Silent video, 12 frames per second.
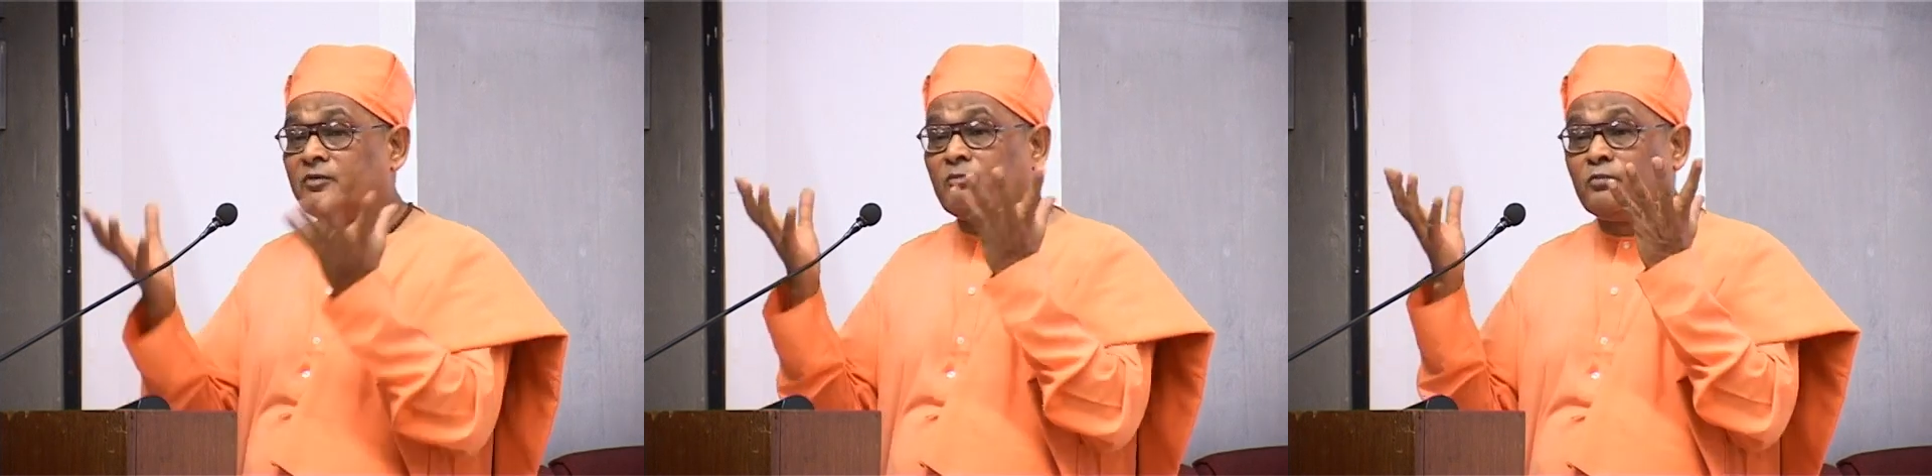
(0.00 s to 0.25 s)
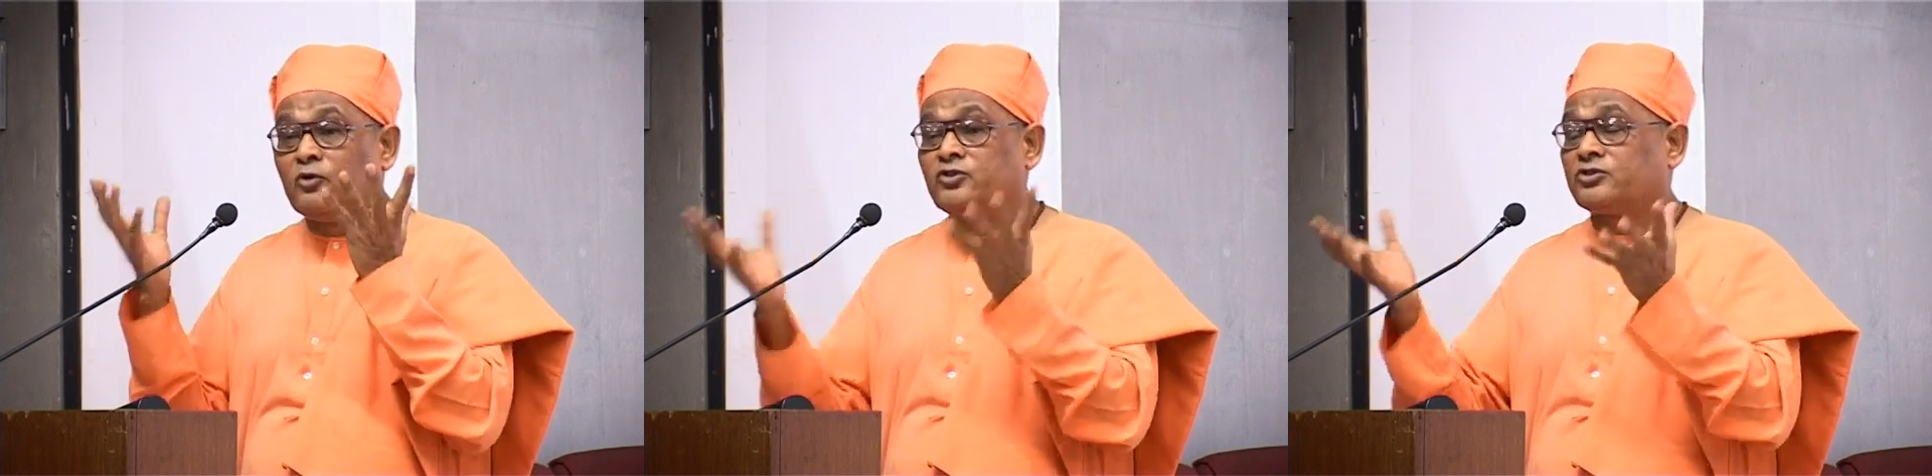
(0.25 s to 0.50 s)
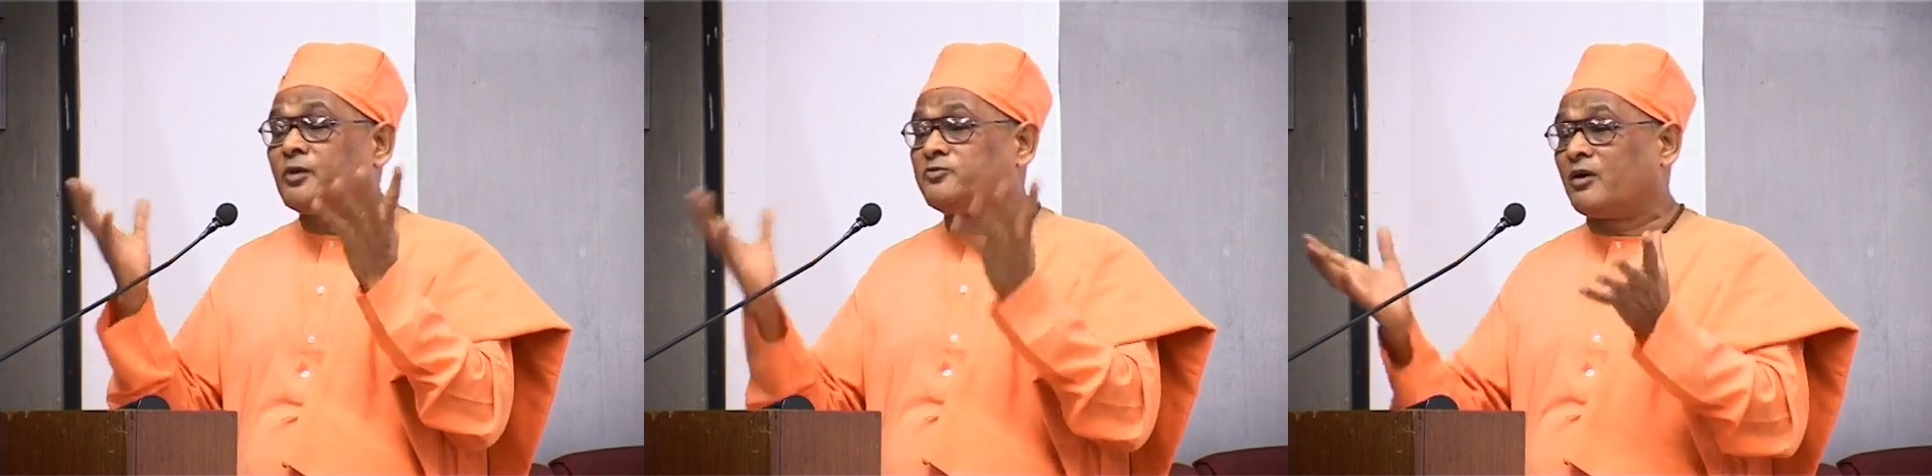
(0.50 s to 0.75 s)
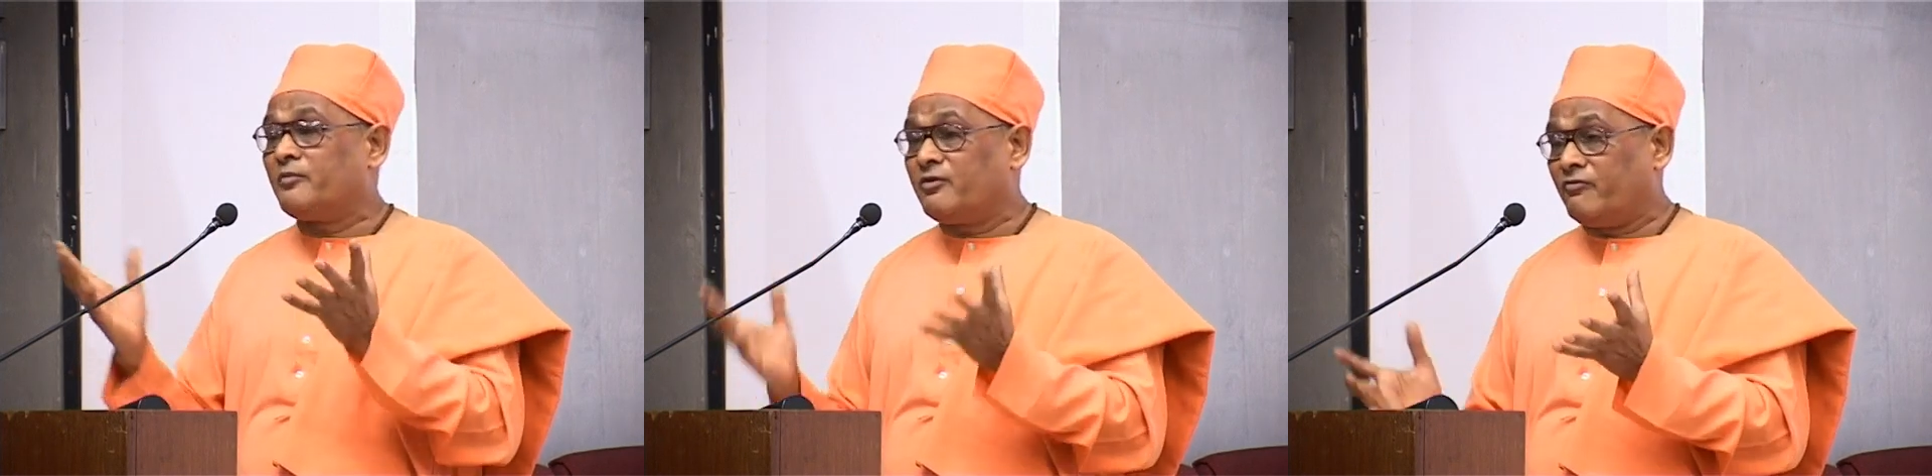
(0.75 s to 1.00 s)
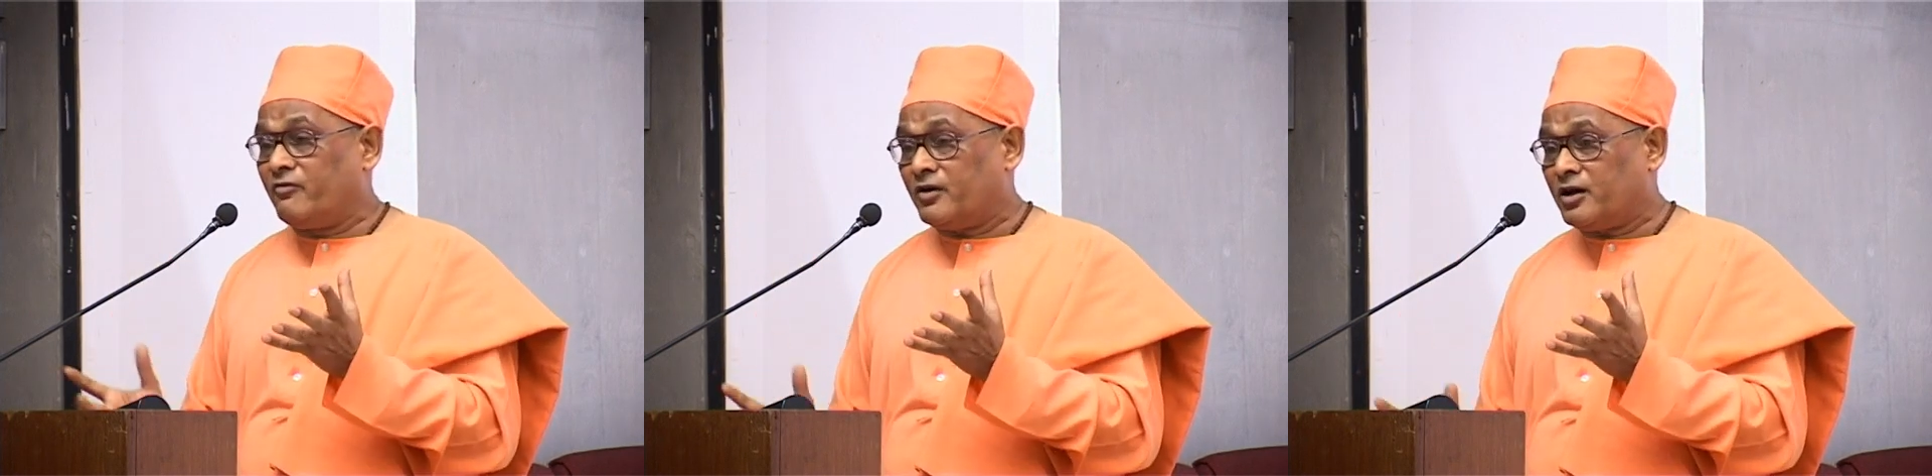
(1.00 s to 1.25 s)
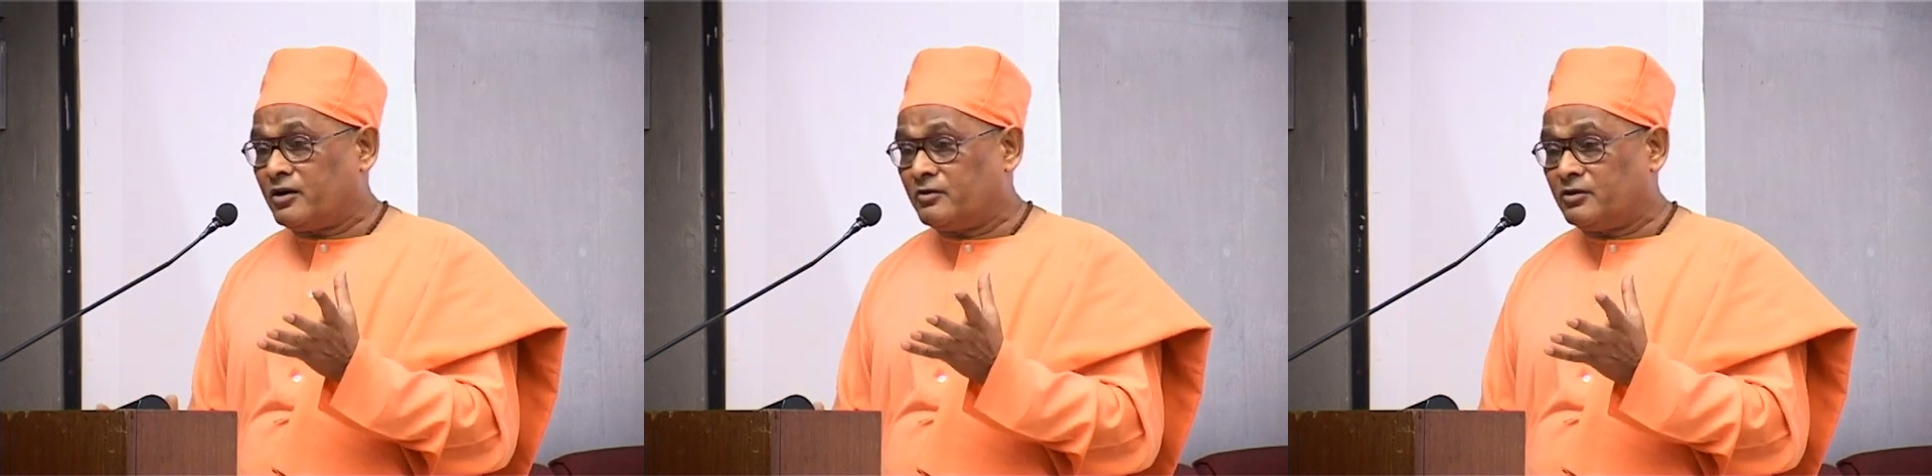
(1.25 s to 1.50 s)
the books of Swami Vivekananda.